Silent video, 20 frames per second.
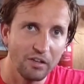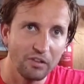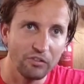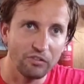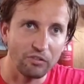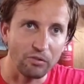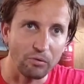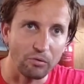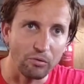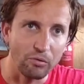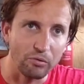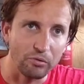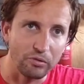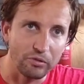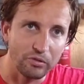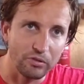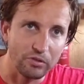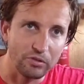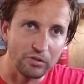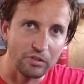So
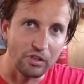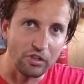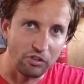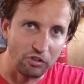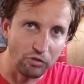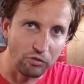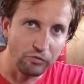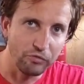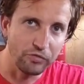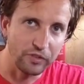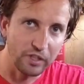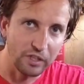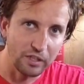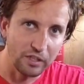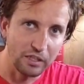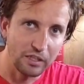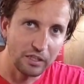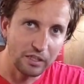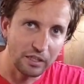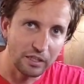the
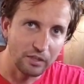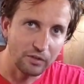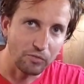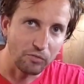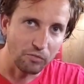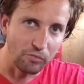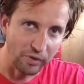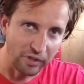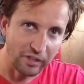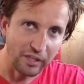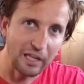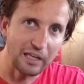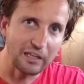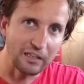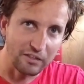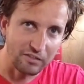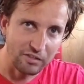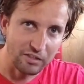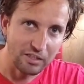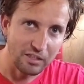UV with
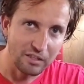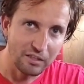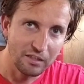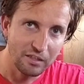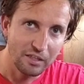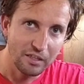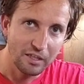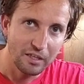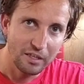LED